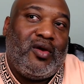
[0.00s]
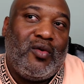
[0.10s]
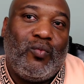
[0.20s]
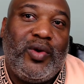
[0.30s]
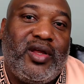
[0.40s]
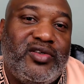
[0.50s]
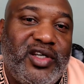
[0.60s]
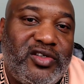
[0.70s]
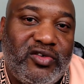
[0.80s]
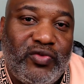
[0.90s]
we can
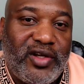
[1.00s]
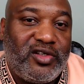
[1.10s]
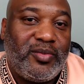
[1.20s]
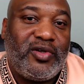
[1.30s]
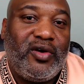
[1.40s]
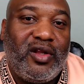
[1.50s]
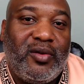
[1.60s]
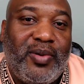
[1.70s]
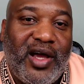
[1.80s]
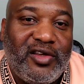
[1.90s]
just address them as early as
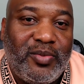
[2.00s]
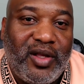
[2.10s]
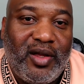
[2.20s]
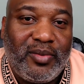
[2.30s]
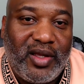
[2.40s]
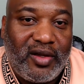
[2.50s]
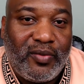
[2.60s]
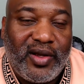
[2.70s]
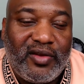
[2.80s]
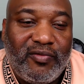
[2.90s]
possible to help get
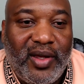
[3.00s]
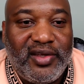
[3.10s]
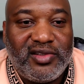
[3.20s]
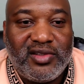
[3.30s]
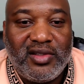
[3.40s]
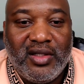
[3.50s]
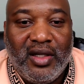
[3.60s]
corrective measures